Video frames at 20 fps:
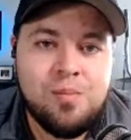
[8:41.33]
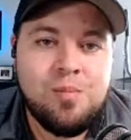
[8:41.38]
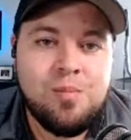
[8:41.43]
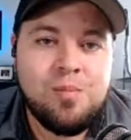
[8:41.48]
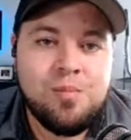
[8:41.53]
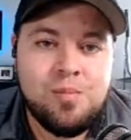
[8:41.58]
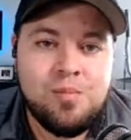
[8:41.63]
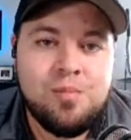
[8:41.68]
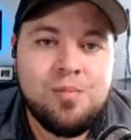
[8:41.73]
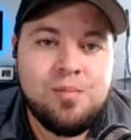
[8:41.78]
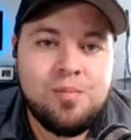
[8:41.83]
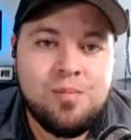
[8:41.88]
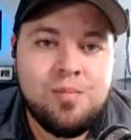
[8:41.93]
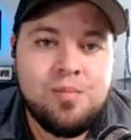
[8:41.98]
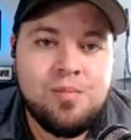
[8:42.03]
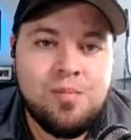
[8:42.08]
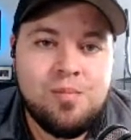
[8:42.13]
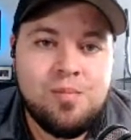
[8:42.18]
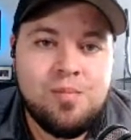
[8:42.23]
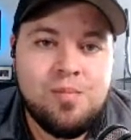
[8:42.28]

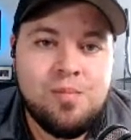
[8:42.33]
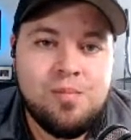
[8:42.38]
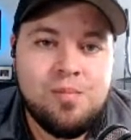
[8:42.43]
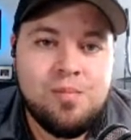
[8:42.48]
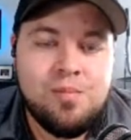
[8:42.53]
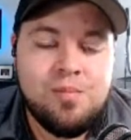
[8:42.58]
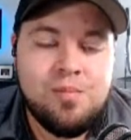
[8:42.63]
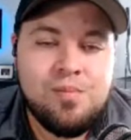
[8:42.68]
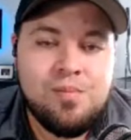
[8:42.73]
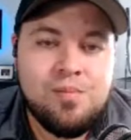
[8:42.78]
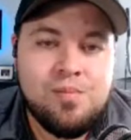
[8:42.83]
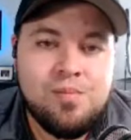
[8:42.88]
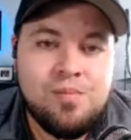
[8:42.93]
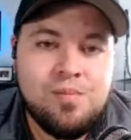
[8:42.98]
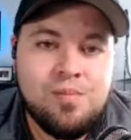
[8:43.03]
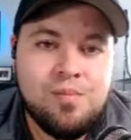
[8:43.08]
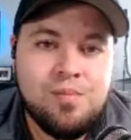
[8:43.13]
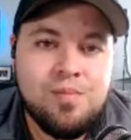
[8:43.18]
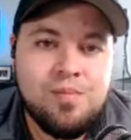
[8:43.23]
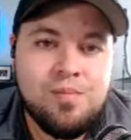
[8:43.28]

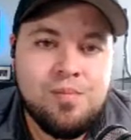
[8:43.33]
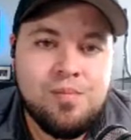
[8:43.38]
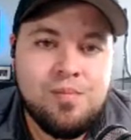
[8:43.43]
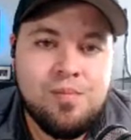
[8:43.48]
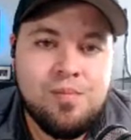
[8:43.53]
The person shown says nothing.